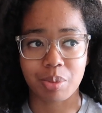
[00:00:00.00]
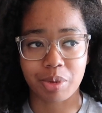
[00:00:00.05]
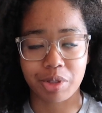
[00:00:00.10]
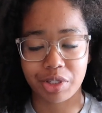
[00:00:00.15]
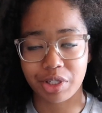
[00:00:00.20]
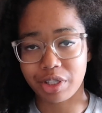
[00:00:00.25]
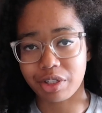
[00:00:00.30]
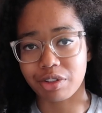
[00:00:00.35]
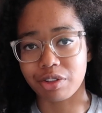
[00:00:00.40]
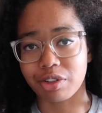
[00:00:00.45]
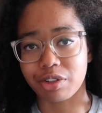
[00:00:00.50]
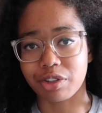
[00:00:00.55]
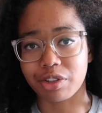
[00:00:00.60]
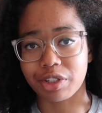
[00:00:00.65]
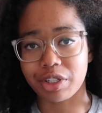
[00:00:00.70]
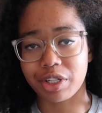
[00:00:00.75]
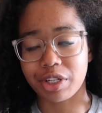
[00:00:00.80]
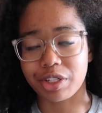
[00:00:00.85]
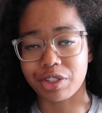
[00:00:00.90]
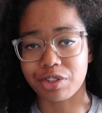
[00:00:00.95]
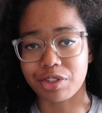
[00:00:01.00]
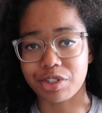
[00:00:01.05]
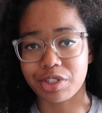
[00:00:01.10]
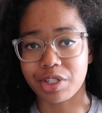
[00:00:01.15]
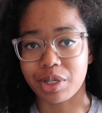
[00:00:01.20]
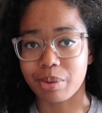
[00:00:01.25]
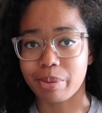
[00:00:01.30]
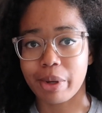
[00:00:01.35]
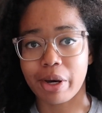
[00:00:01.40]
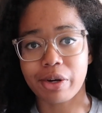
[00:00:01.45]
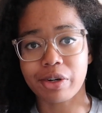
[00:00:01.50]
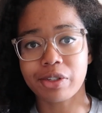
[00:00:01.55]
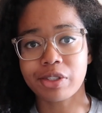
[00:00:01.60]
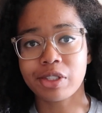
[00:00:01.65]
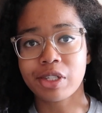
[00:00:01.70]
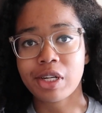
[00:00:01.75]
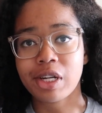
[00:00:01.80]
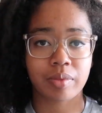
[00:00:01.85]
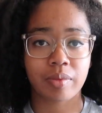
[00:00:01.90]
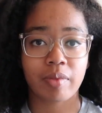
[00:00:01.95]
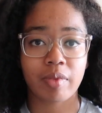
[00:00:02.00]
particularly interesting model,